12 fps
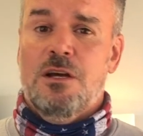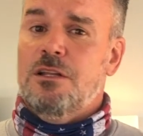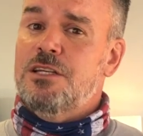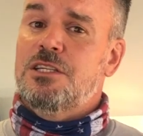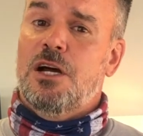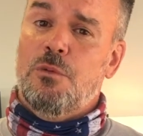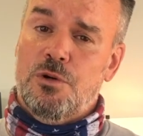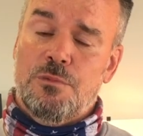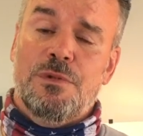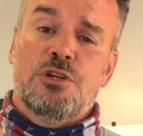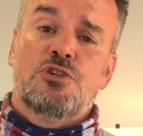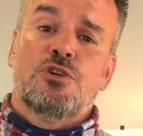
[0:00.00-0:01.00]
listen, I want to
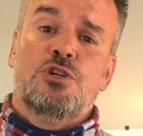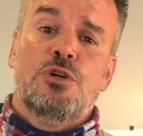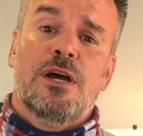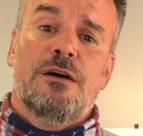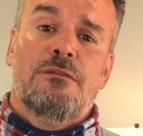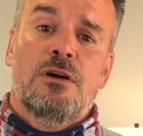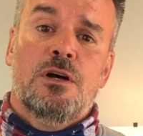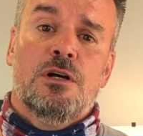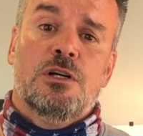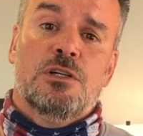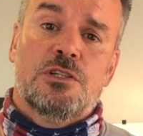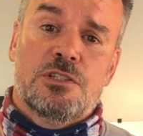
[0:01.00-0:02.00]
make sure you have
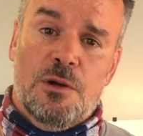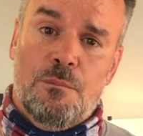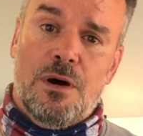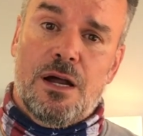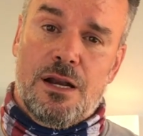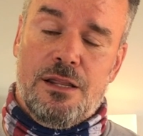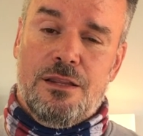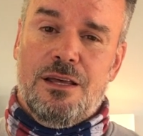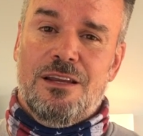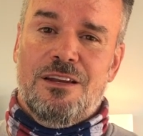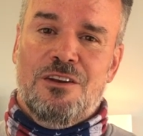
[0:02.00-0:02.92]
somebody that